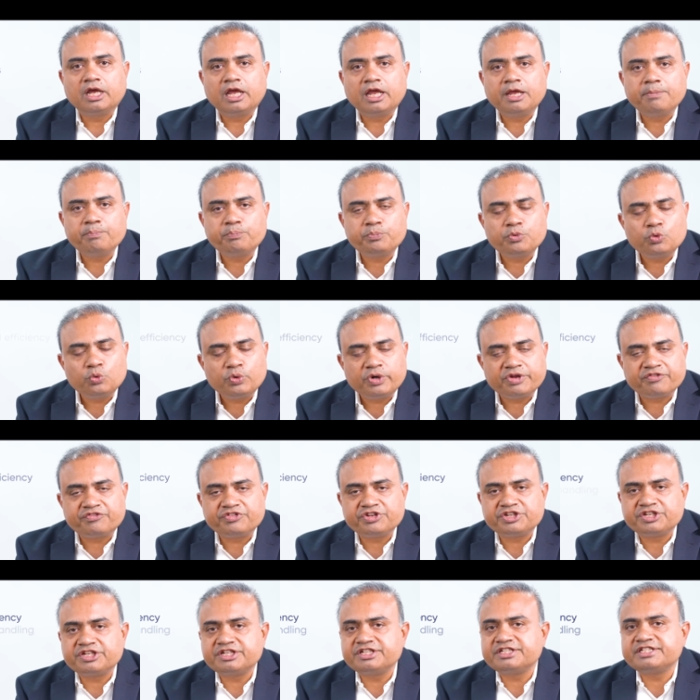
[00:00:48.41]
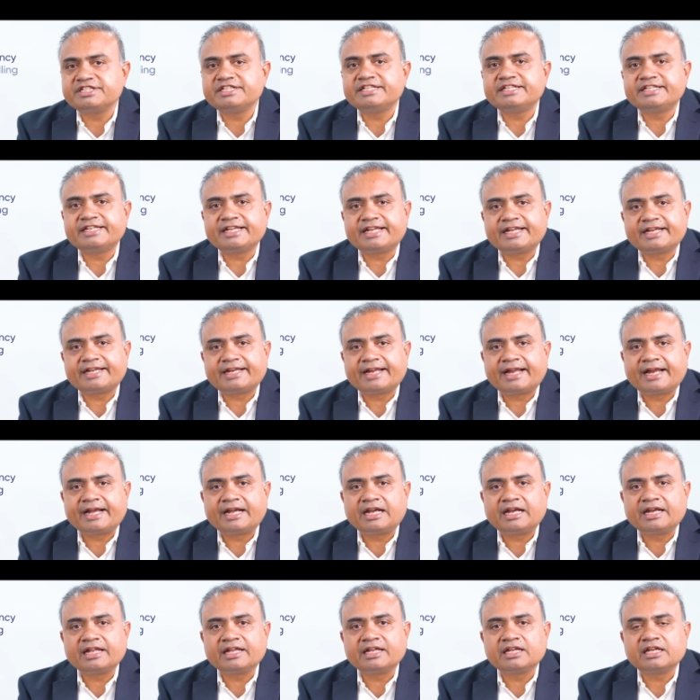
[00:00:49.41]
improved efficiency in ticket
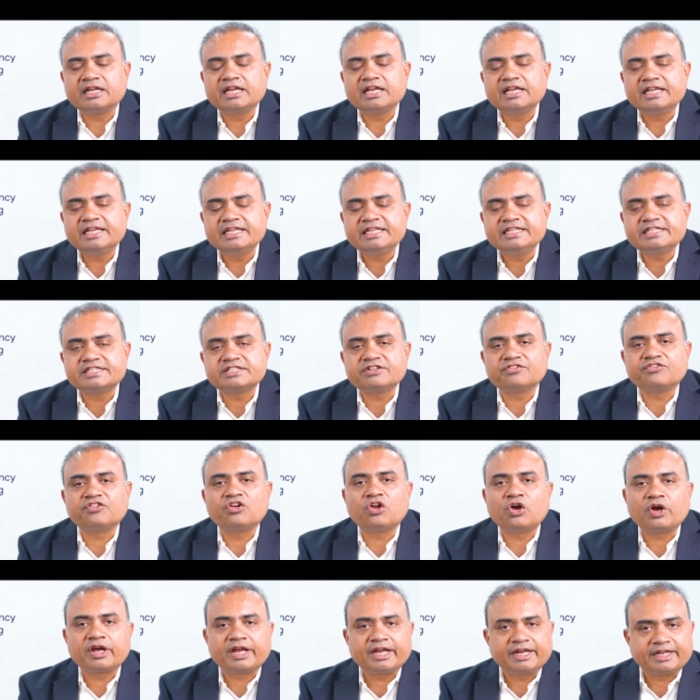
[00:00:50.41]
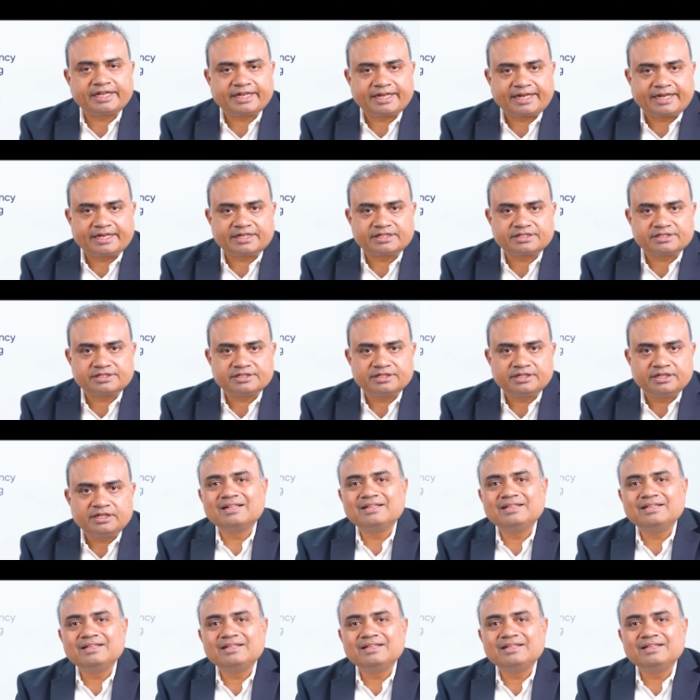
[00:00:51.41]
handling, ease of logging tickets.